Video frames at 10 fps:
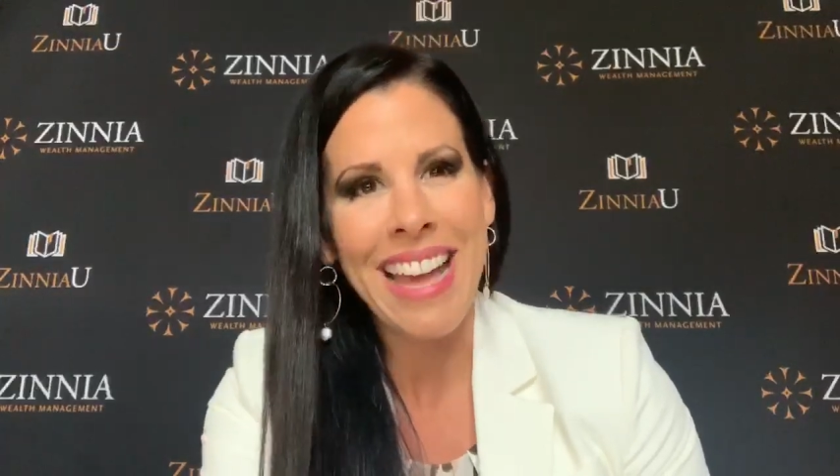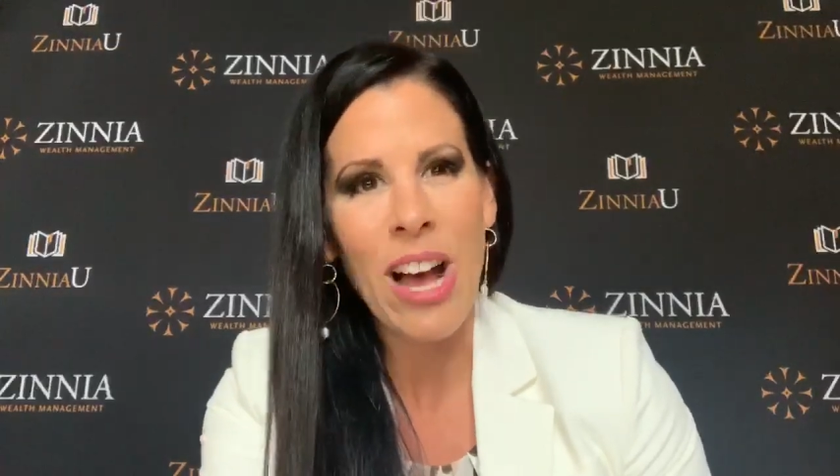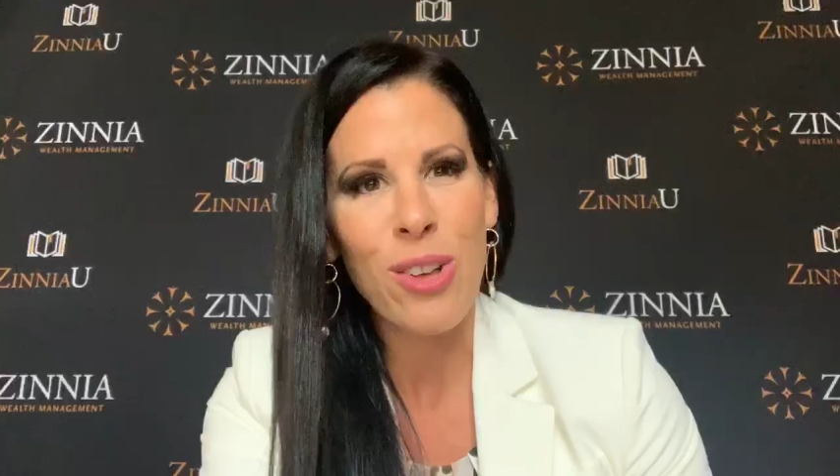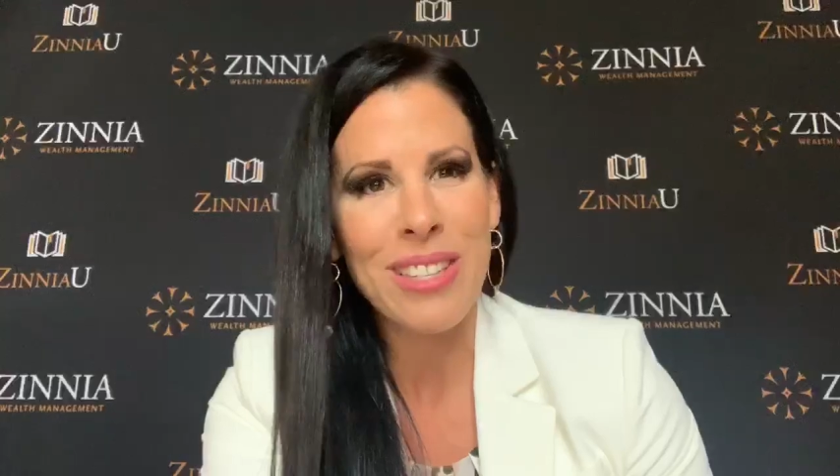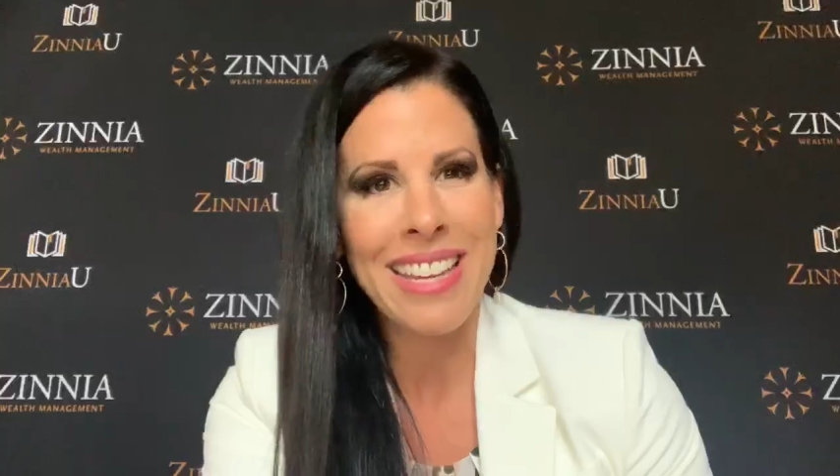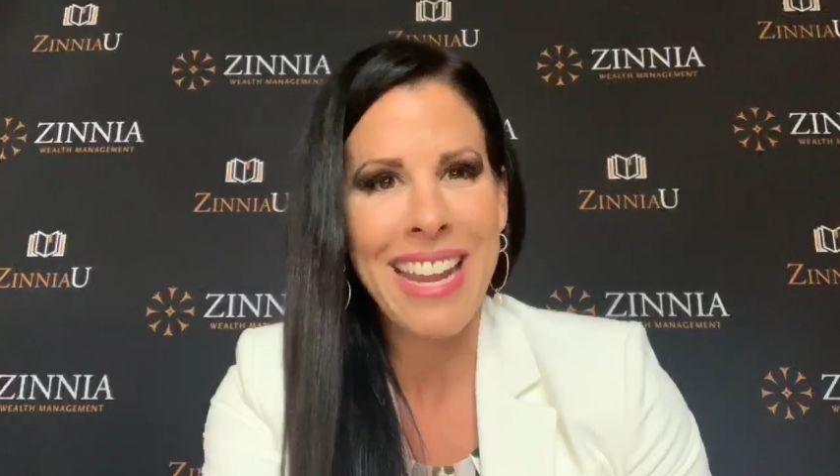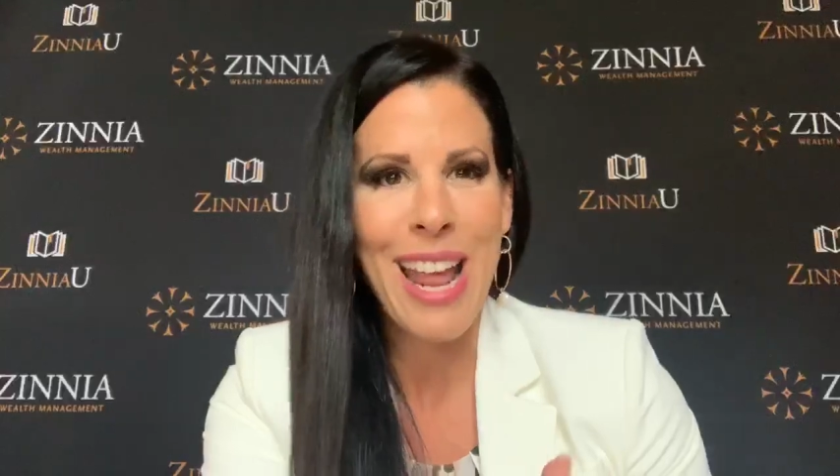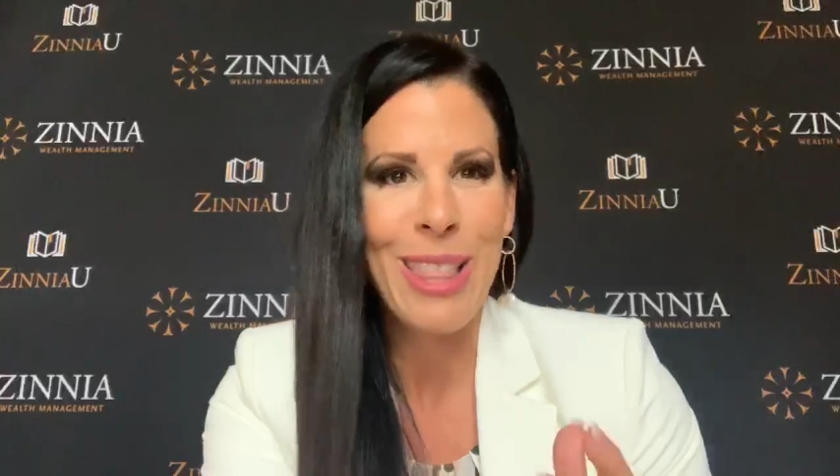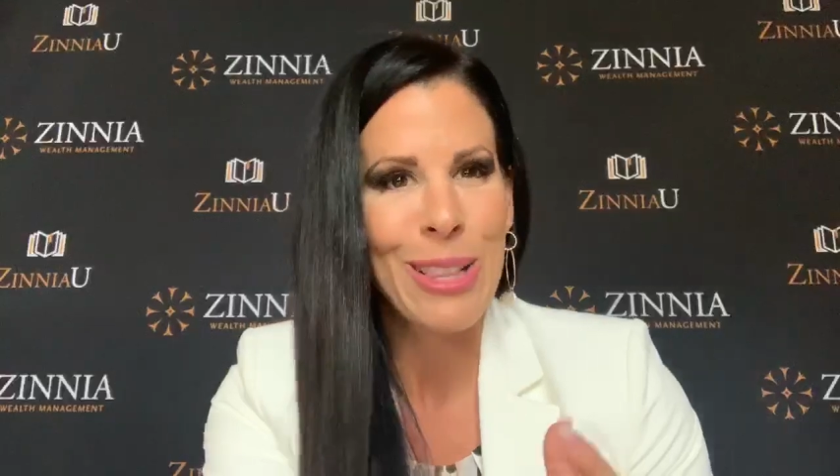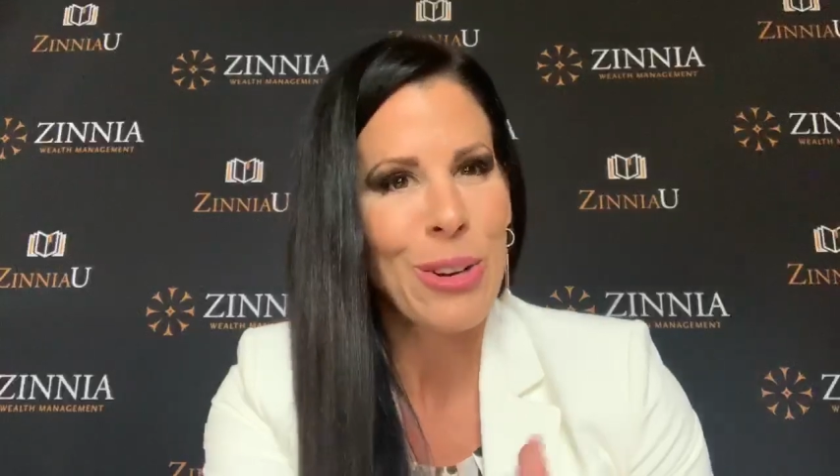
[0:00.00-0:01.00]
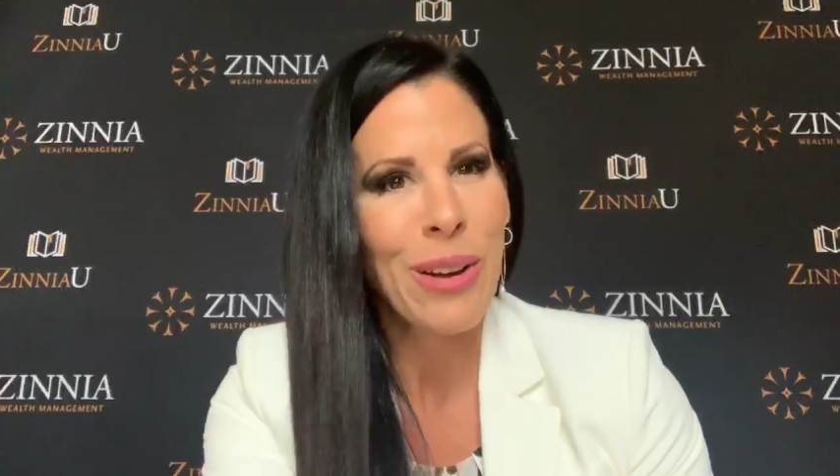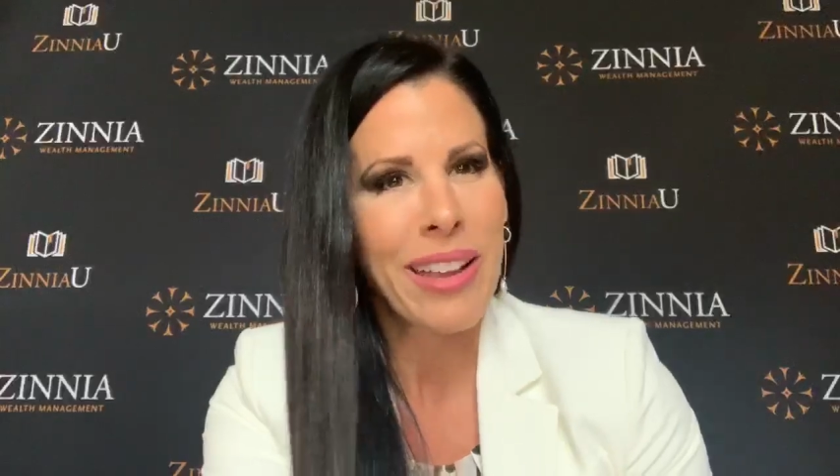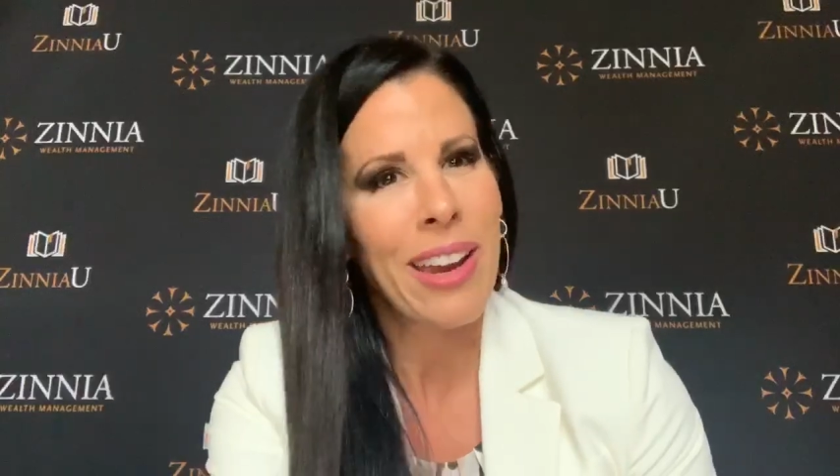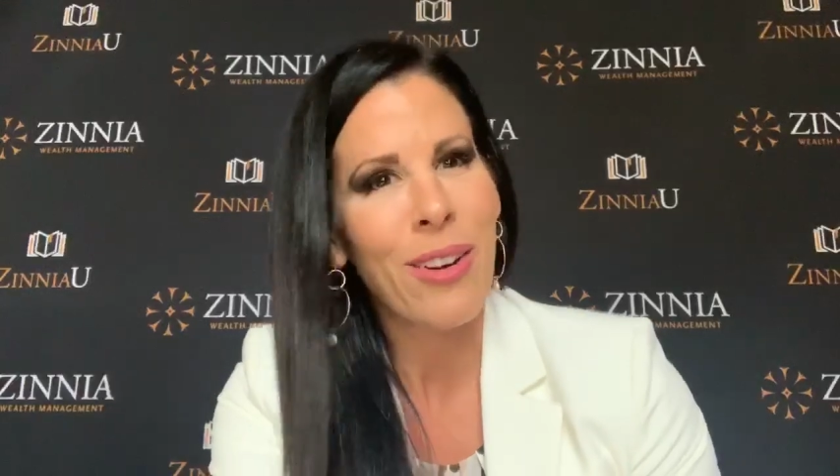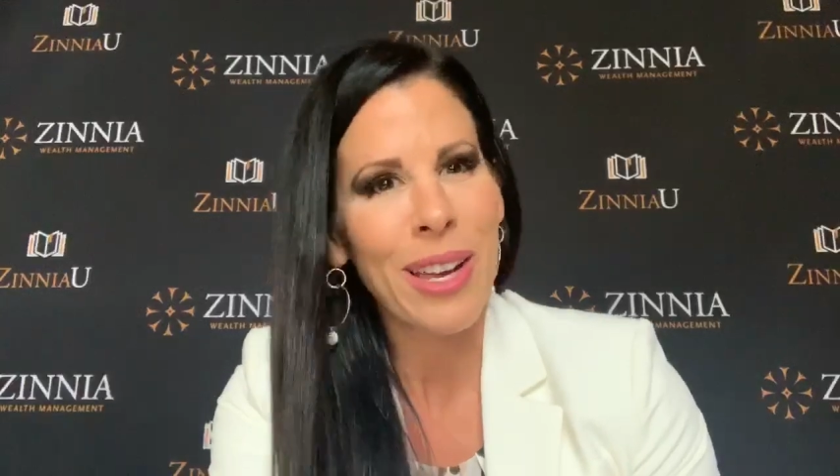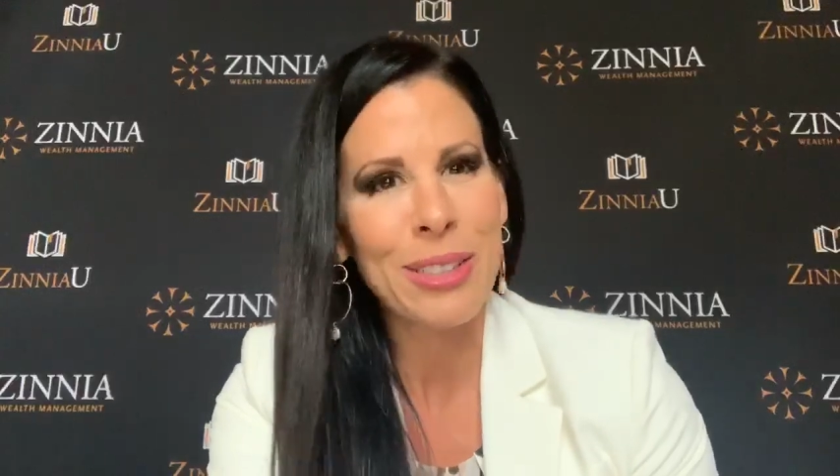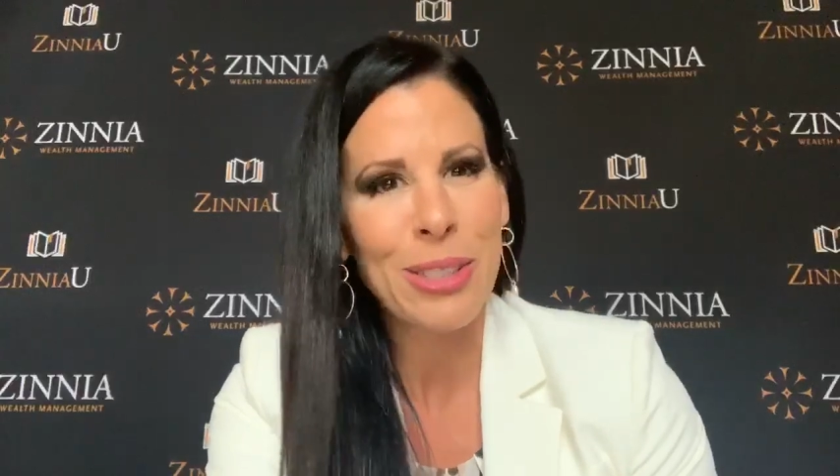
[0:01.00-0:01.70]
of the house and get out of the local area.